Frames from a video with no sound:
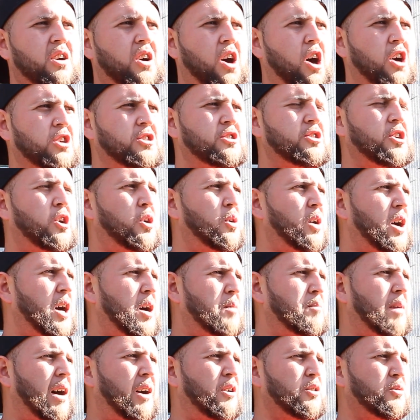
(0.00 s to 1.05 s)
Also,
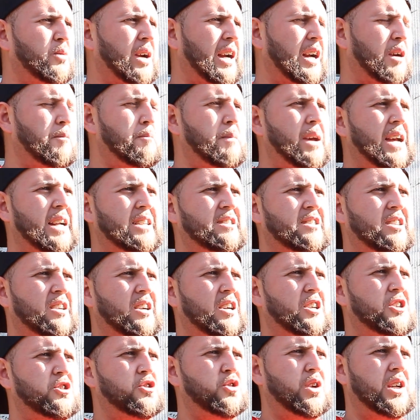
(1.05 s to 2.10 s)
I would recommend
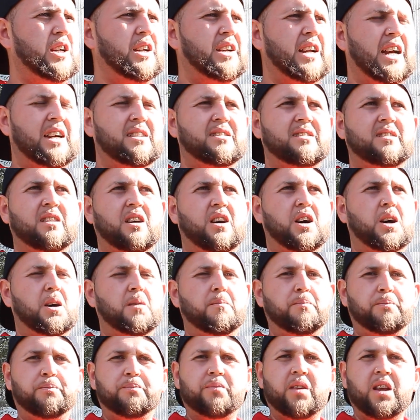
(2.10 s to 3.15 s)
doing a nice
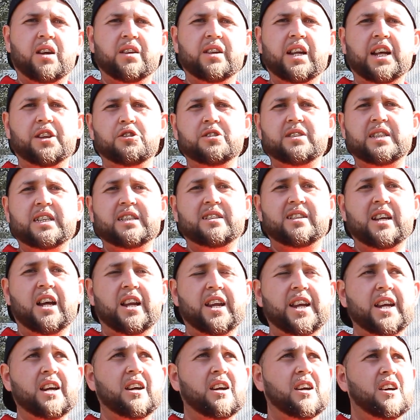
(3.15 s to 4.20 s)
leather
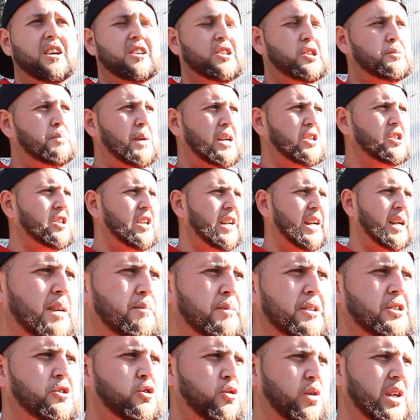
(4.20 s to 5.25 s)
detailing, especially in
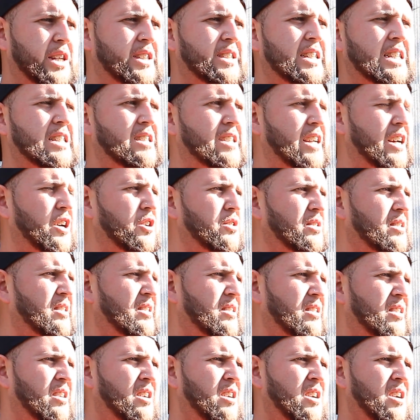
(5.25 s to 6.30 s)
between
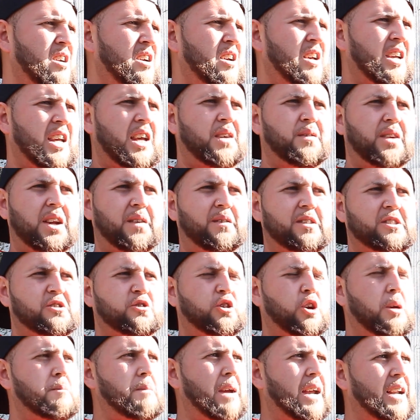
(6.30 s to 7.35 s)
details, even if it's
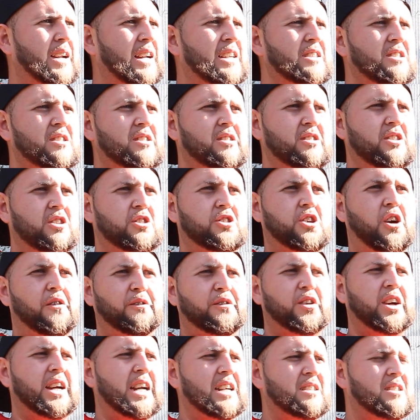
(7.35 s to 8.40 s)
for a maintenance. Don't
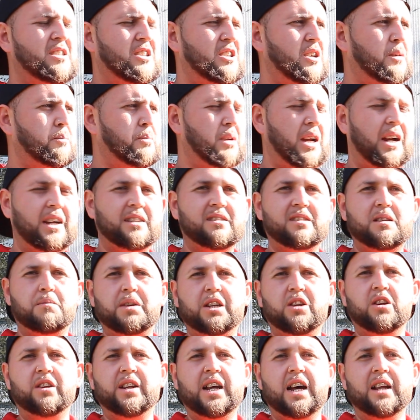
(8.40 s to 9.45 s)
forget to apply
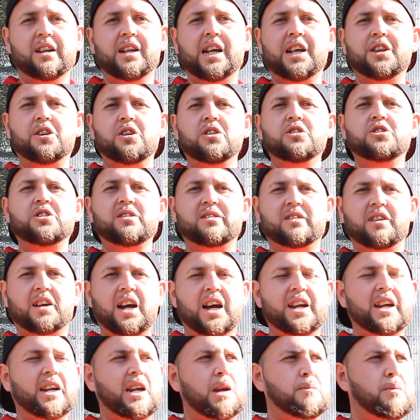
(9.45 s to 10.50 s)
something on that leather just to
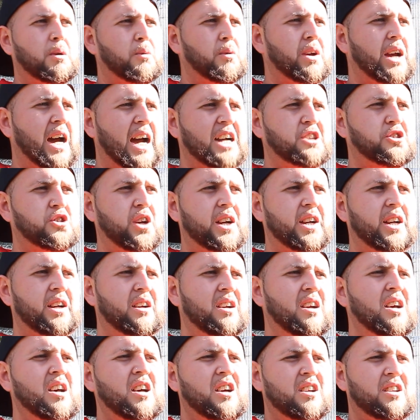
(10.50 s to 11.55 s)
kind of keep it rehydrated.
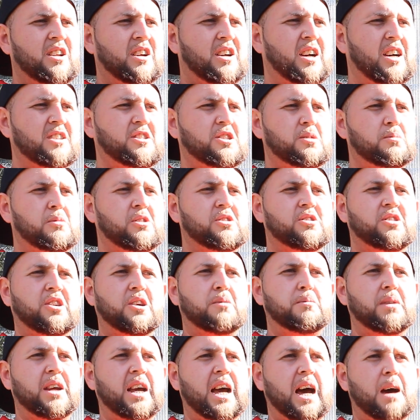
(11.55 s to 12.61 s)
The customers are going
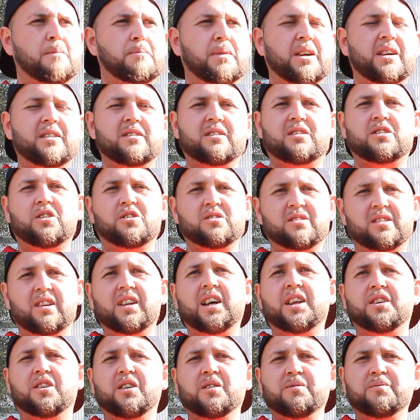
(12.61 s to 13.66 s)
to be happy, and so is the leather.